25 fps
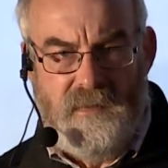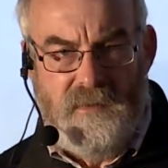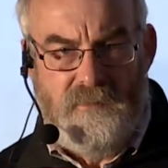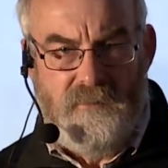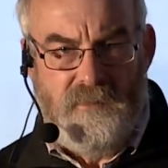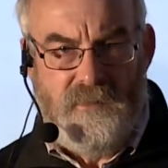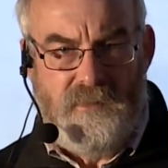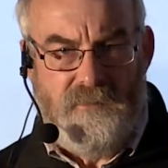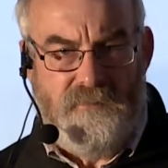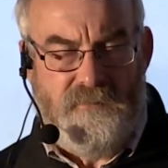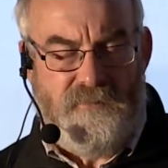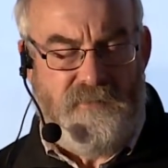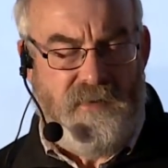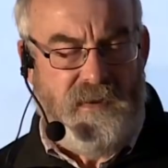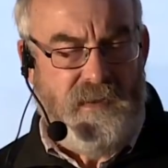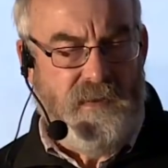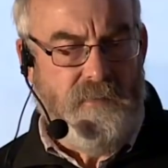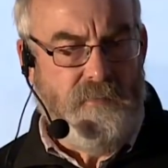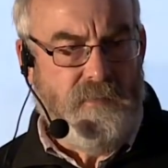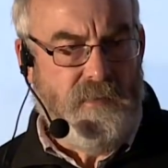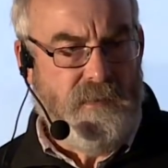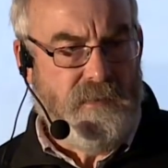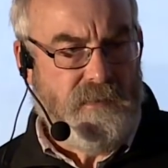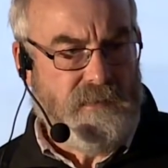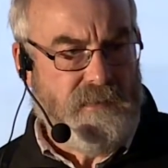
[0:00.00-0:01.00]
With a
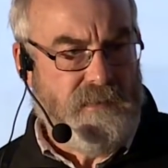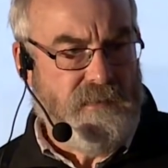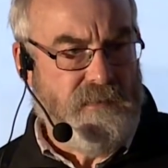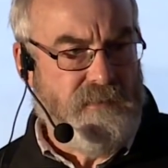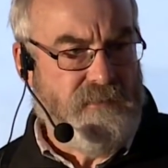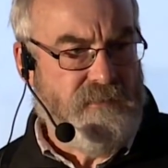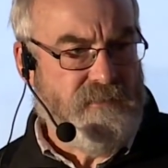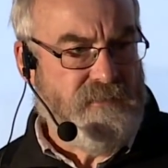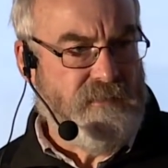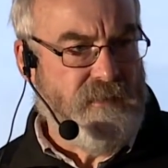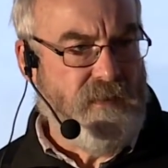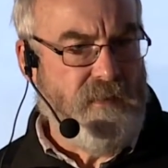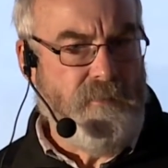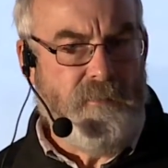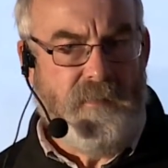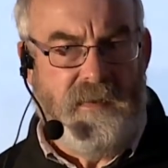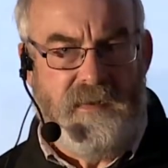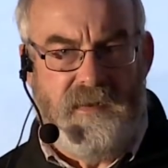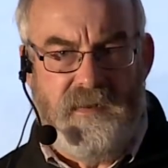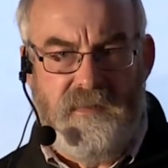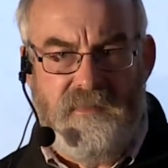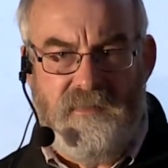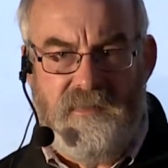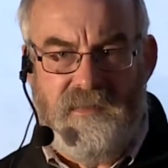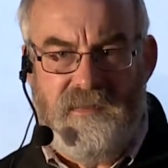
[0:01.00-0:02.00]
framework, there are so
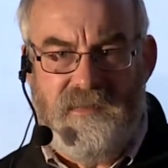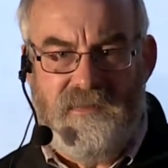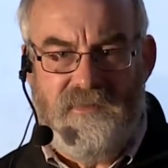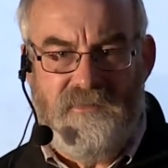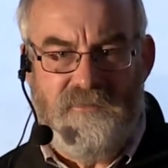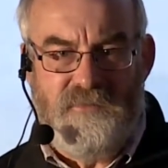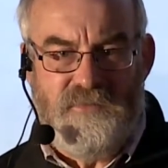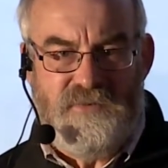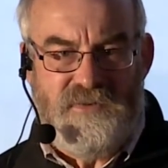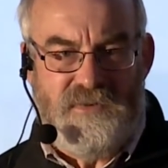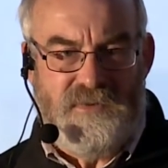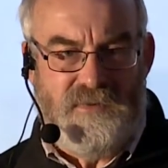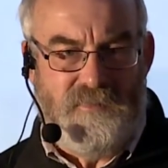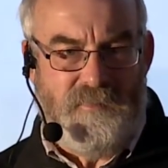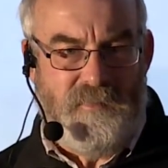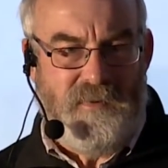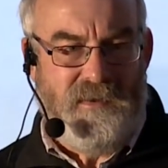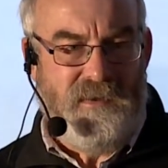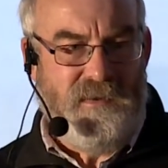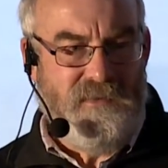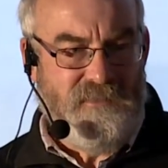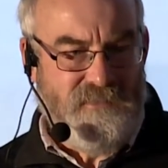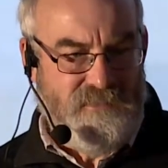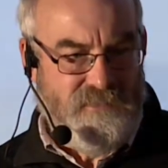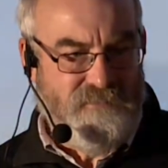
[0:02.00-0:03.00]
many things which are a
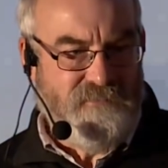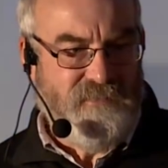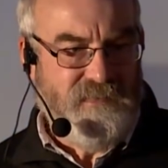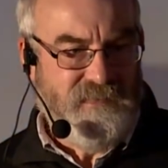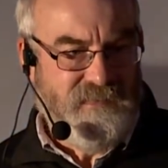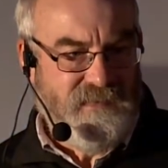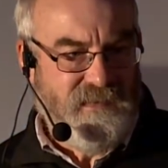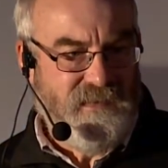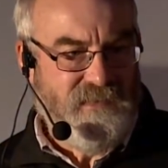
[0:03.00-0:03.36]
part of it,